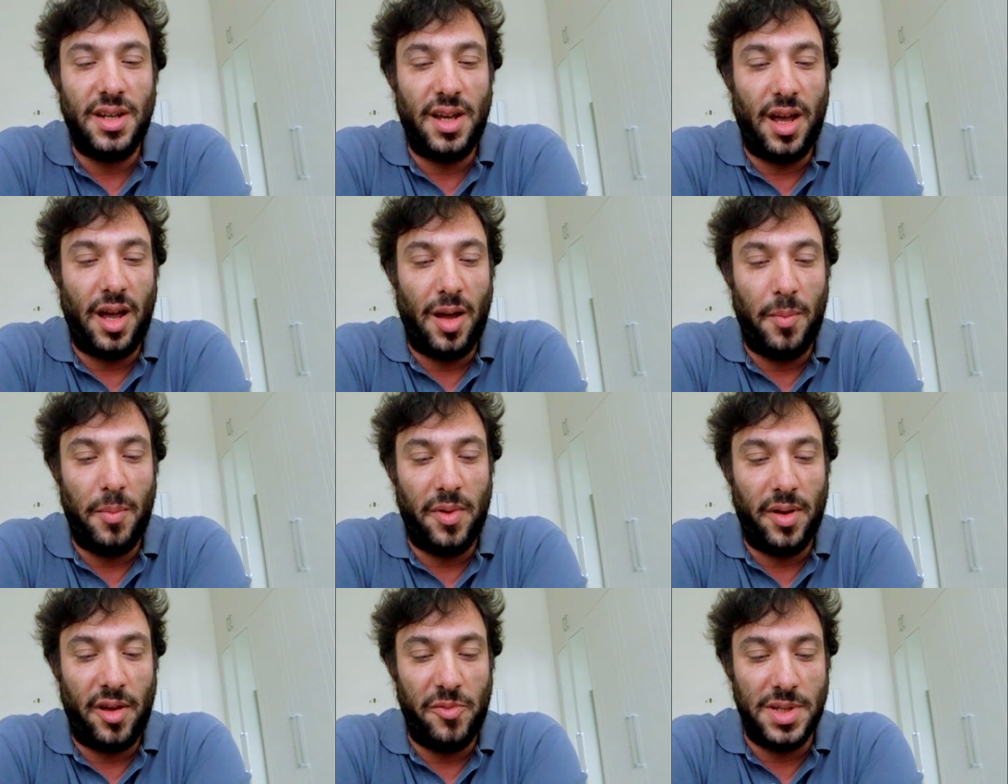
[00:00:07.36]

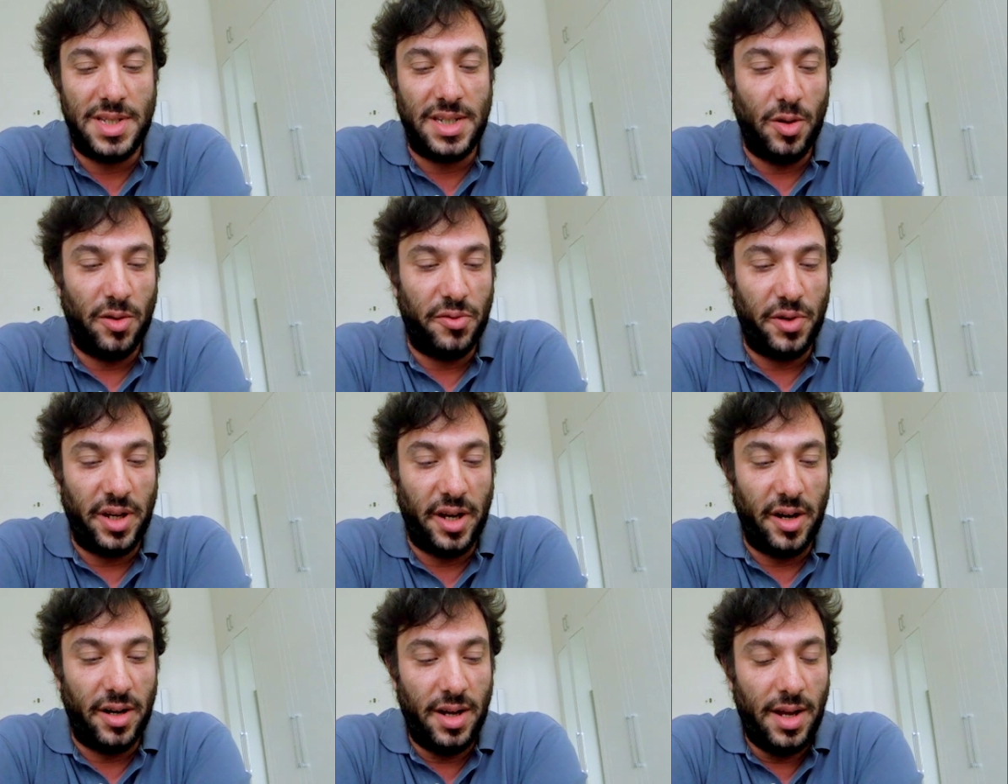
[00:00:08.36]
I've been CEO for a year.